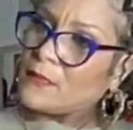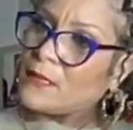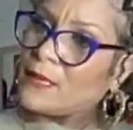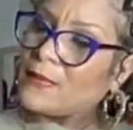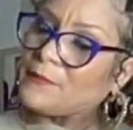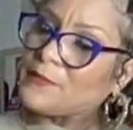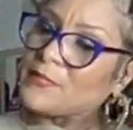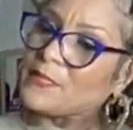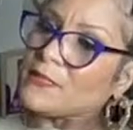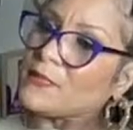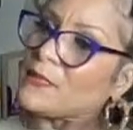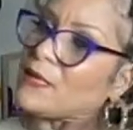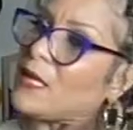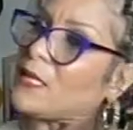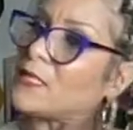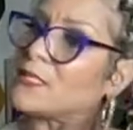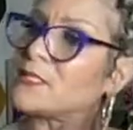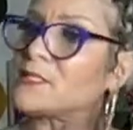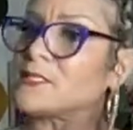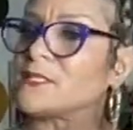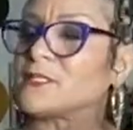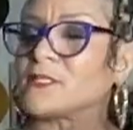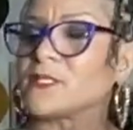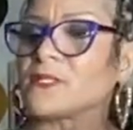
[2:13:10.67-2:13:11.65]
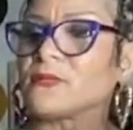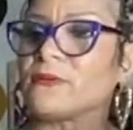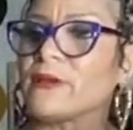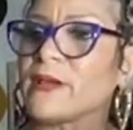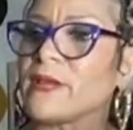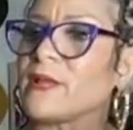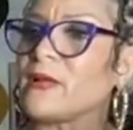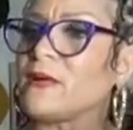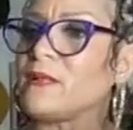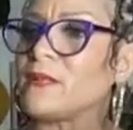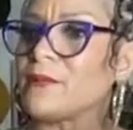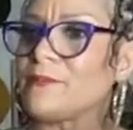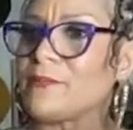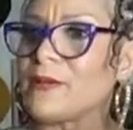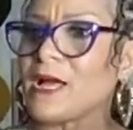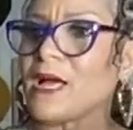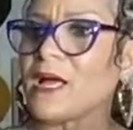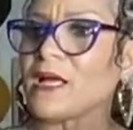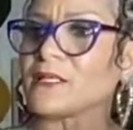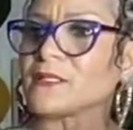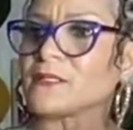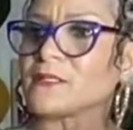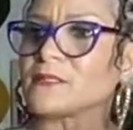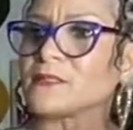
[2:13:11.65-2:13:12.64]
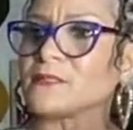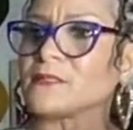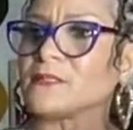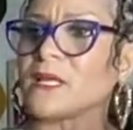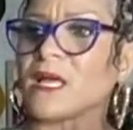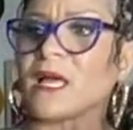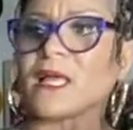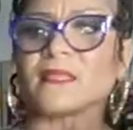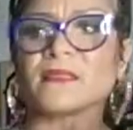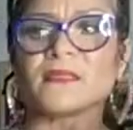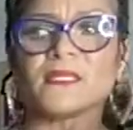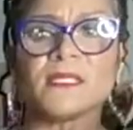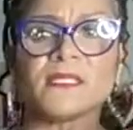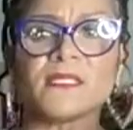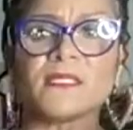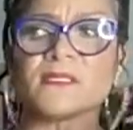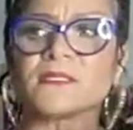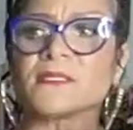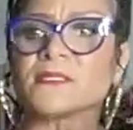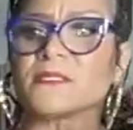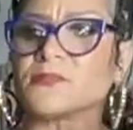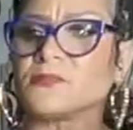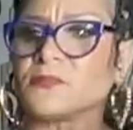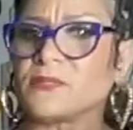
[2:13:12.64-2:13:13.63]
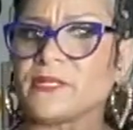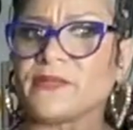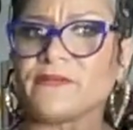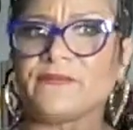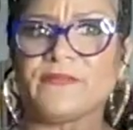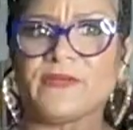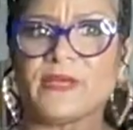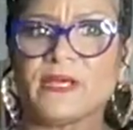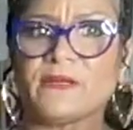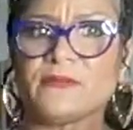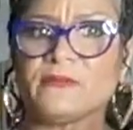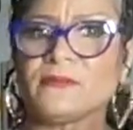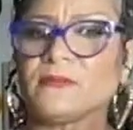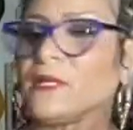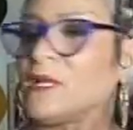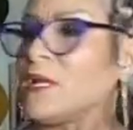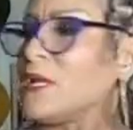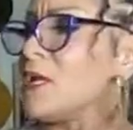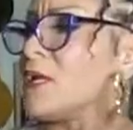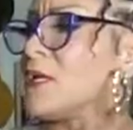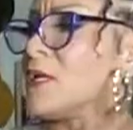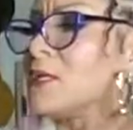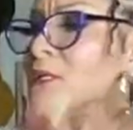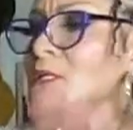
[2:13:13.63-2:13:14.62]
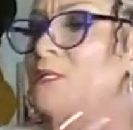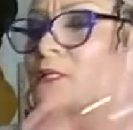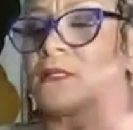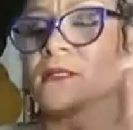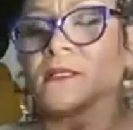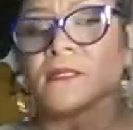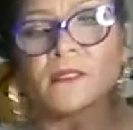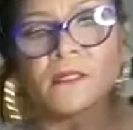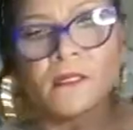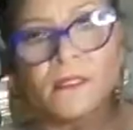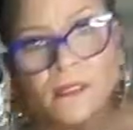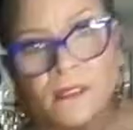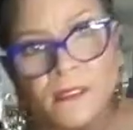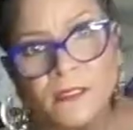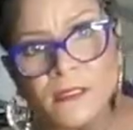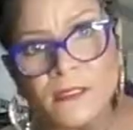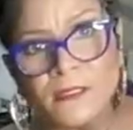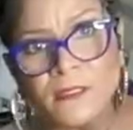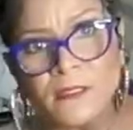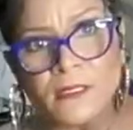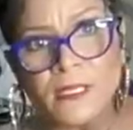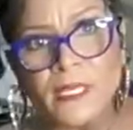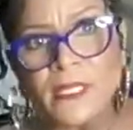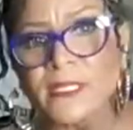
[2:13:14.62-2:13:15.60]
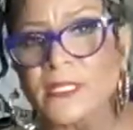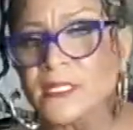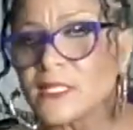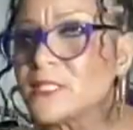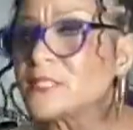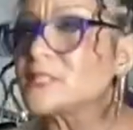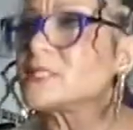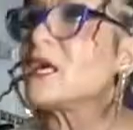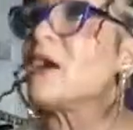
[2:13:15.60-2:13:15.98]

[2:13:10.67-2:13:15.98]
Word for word: how many colors in a Crayola box? I think it's 25. And then it's